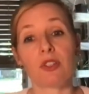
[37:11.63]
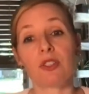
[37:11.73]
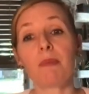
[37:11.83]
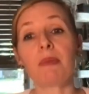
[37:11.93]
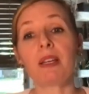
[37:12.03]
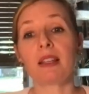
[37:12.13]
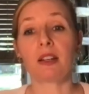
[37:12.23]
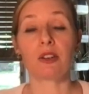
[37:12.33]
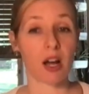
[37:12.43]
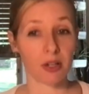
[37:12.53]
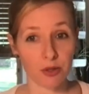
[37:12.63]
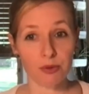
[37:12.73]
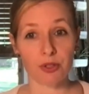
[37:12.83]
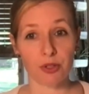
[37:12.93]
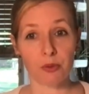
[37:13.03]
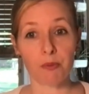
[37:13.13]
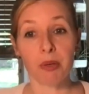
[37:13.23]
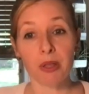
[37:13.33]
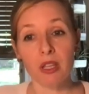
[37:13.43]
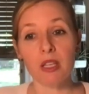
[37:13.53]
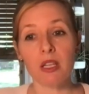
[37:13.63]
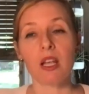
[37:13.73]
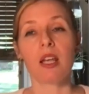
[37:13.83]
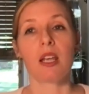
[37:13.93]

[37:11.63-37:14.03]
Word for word: something that they're not used to. But the